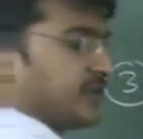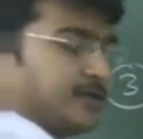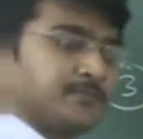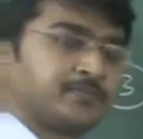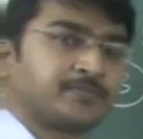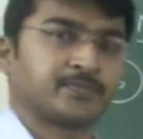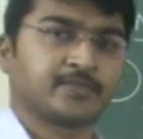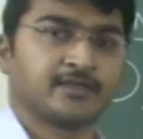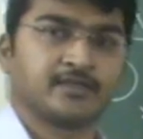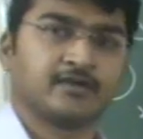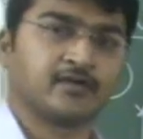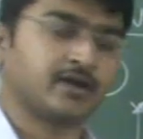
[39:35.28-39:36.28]
3.
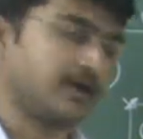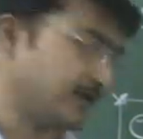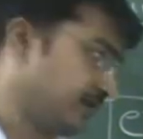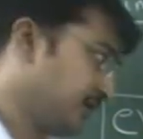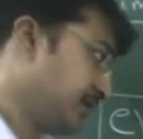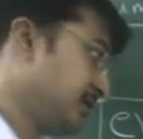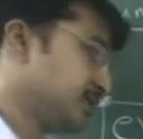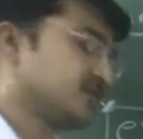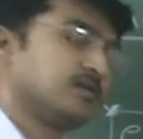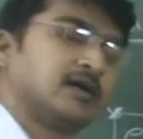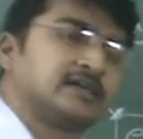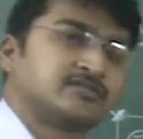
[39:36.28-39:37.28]
Okay.
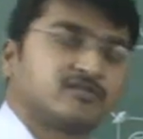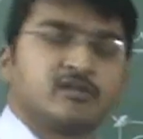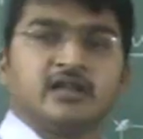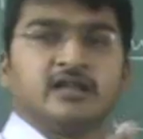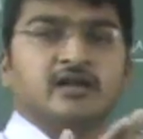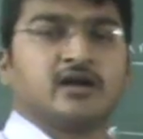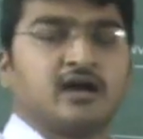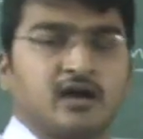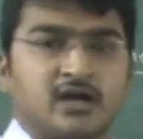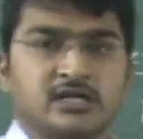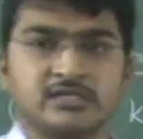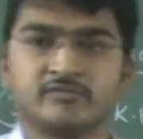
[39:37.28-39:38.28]
So actually
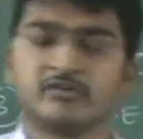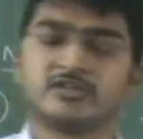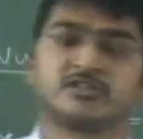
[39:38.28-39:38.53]
one